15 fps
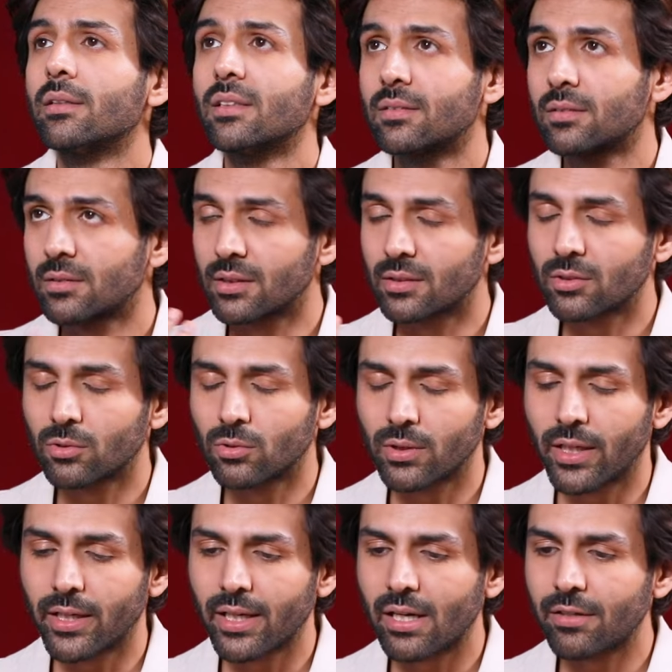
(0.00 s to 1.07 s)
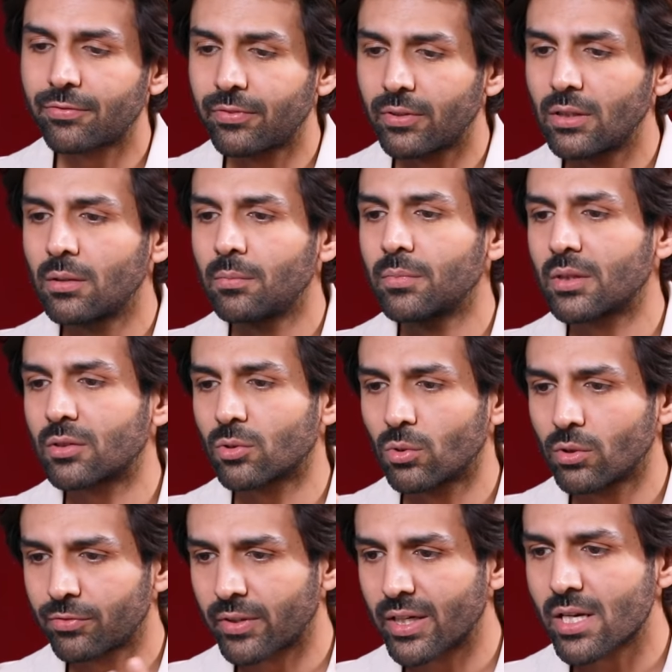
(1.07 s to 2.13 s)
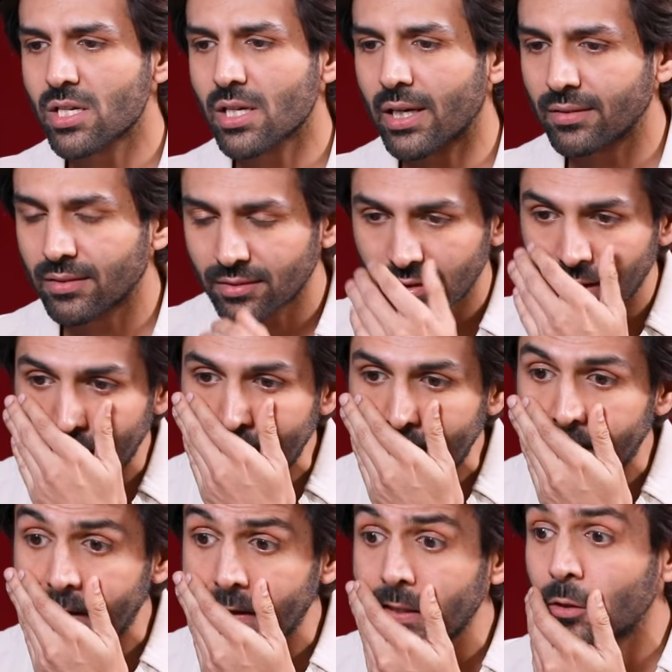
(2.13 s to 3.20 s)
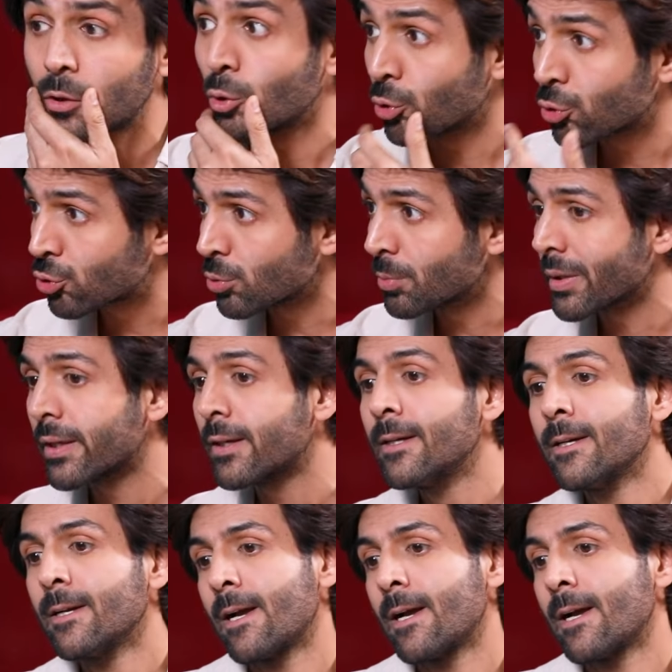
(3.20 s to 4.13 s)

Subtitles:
this entire film, this whole franchise is really, really close to me.